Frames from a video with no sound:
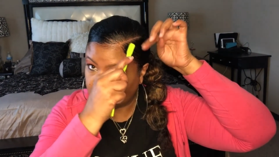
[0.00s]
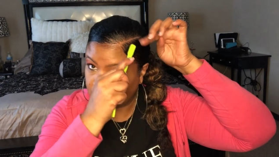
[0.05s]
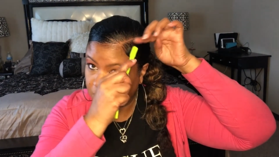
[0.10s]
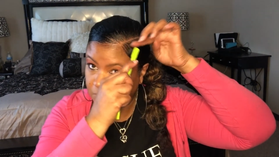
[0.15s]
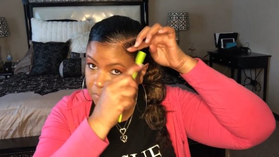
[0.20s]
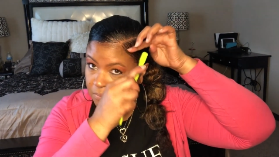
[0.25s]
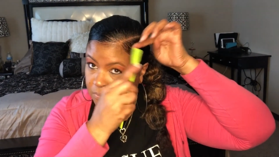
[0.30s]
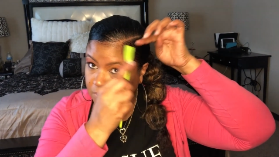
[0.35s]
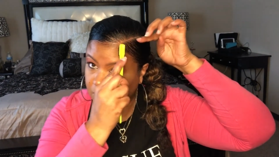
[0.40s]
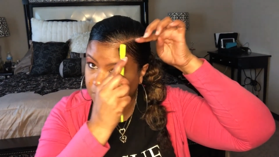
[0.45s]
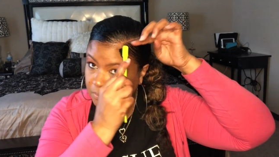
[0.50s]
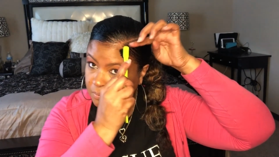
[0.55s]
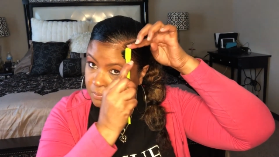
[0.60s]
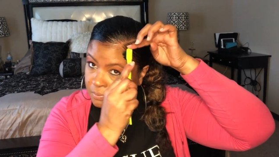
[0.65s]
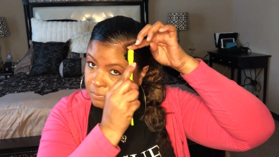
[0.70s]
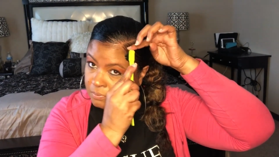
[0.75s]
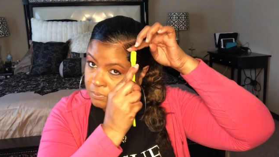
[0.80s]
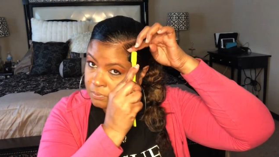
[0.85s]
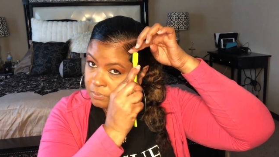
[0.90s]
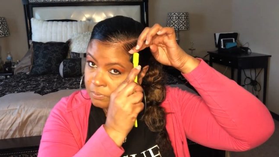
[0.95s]

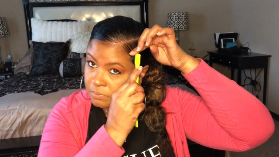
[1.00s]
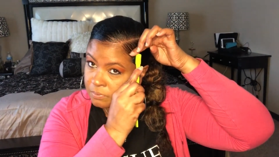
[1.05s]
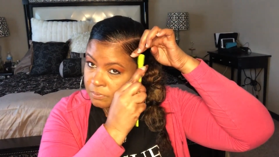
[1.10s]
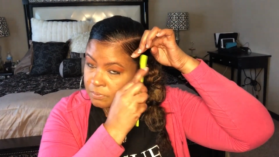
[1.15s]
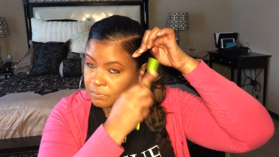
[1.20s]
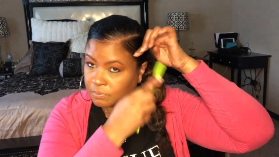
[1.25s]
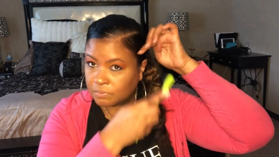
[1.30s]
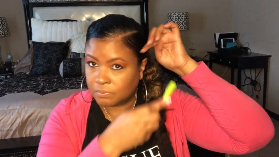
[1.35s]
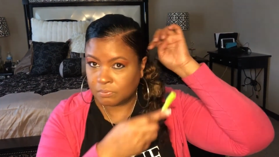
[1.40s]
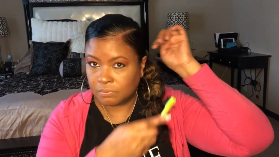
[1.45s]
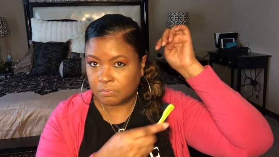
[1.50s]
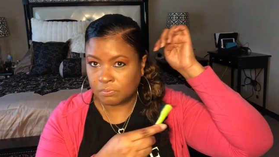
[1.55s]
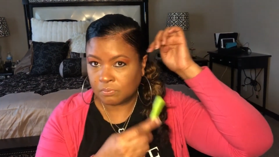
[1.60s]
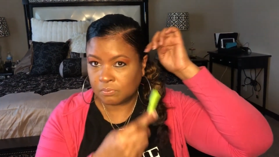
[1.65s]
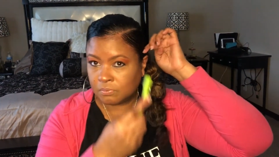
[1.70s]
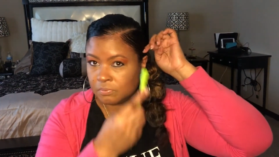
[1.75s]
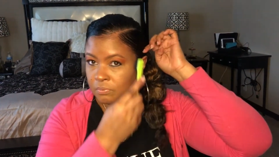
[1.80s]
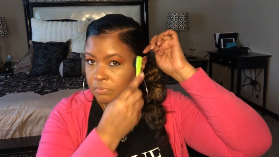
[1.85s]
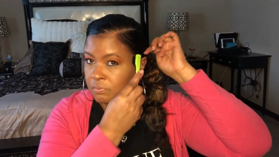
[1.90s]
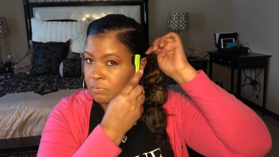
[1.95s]

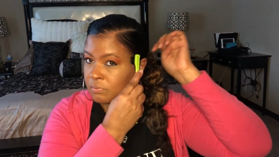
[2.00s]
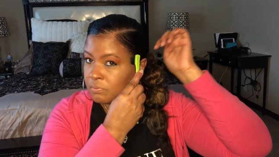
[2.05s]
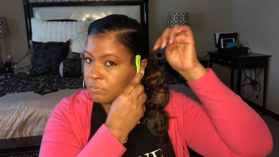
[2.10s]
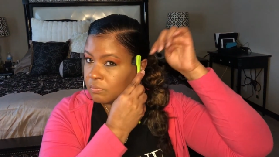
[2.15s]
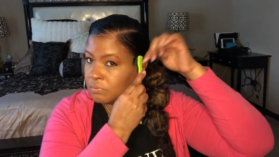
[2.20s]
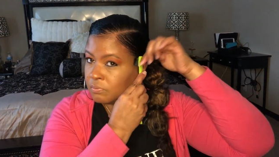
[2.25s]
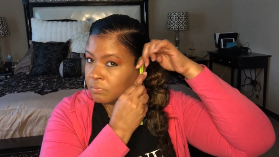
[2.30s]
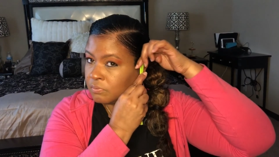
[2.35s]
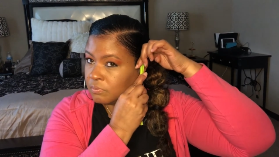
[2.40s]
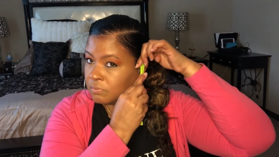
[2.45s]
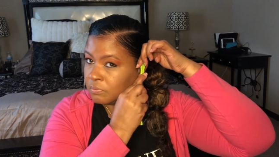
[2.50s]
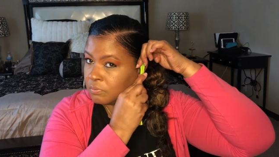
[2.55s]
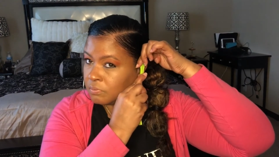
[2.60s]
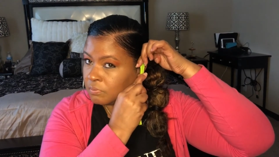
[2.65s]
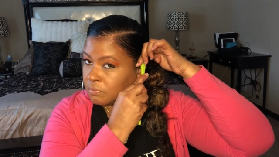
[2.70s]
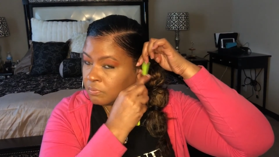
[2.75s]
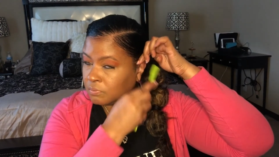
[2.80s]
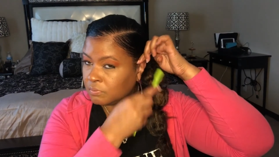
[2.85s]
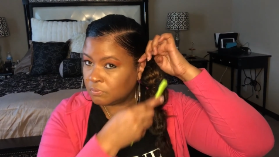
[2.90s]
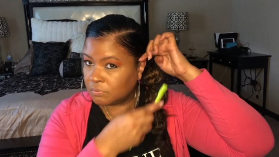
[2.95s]

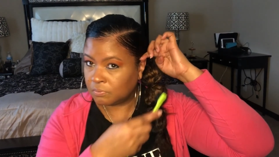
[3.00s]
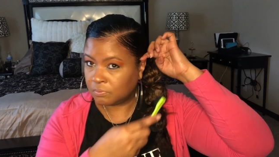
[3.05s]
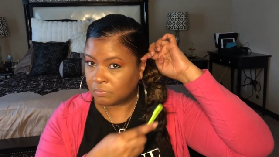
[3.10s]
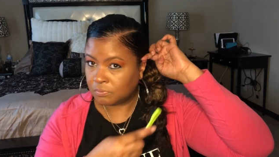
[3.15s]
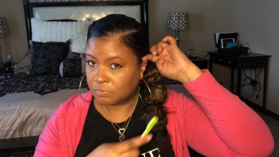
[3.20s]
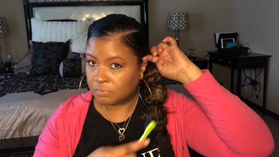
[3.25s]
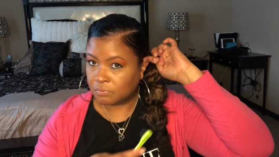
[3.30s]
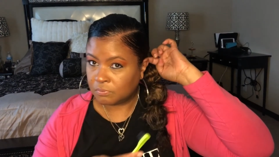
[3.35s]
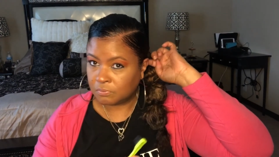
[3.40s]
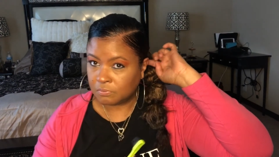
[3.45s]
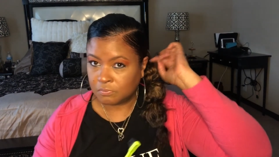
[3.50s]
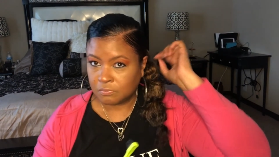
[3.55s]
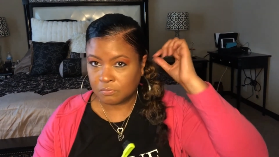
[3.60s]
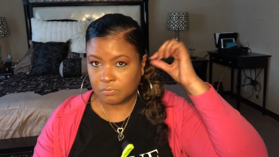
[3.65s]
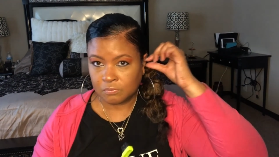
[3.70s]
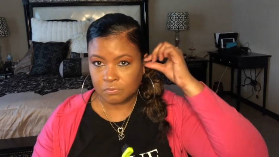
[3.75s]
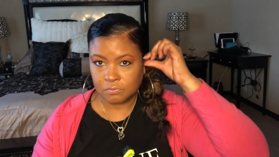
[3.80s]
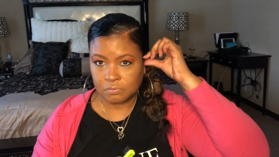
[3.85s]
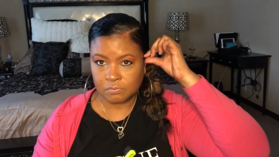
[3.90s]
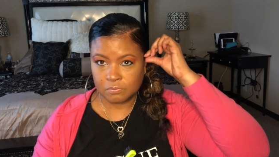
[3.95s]

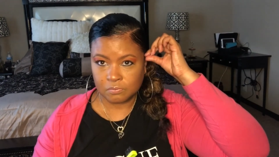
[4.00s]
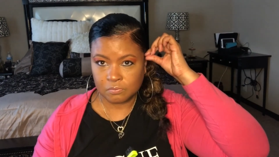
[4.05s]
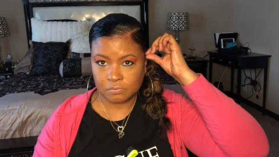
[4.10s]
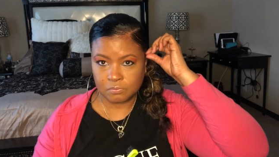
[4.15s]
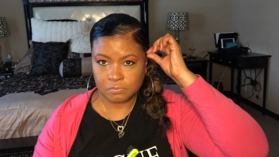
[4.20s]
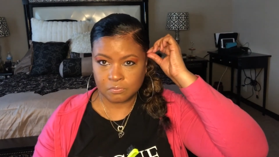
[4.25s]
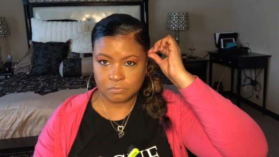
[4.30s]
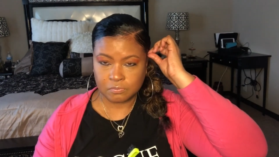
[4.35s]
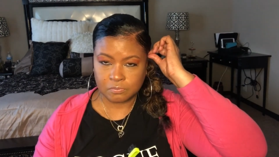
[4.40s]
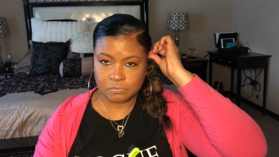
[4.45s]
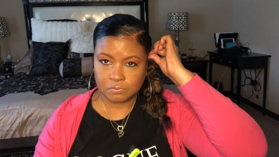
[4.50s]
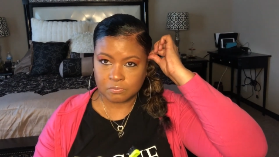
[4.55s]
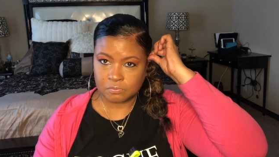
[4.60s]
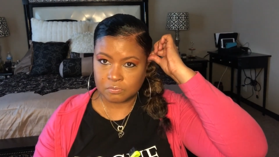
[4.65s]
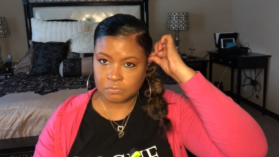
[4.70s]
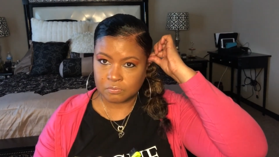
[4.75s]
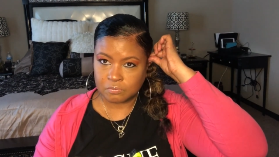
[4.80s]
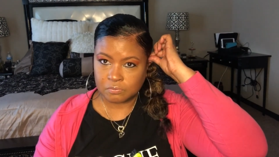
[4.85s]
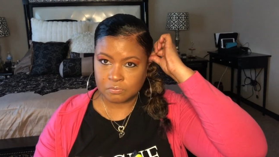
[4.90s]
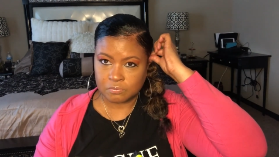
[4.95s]

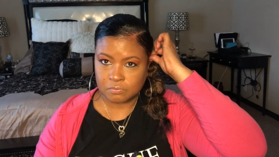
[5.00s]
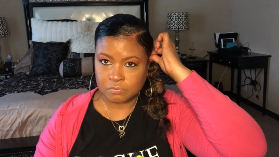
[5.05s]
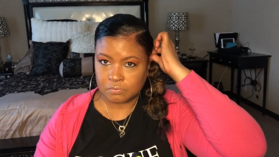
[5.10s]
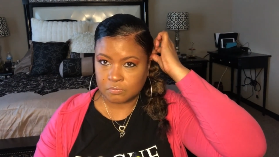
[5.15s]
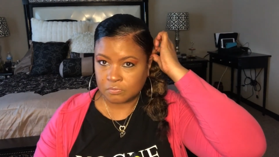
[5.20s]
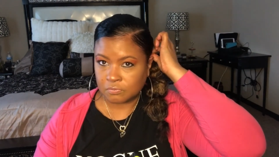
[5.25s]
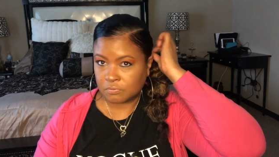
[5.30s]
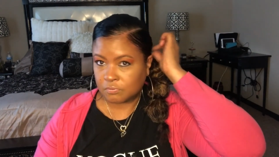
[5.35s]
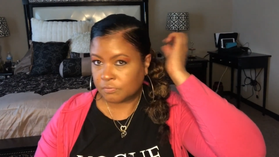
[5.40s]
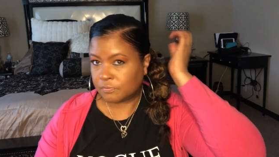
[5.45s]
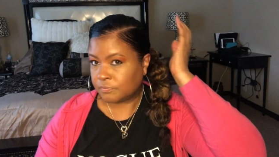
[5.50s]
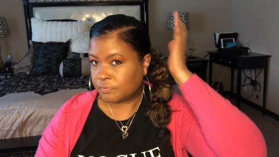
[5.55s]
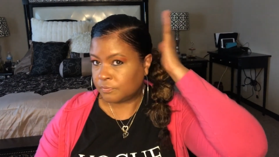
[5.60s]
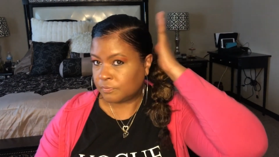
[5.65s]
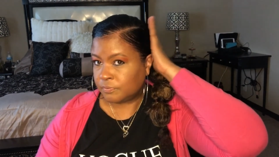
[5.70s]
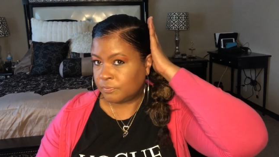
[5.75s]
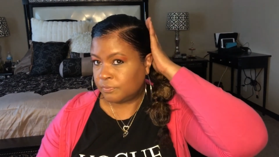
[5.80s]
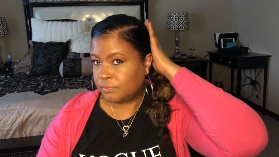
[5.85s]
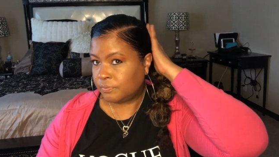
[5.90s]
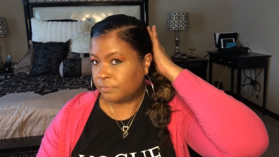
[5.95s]
Nothing is said.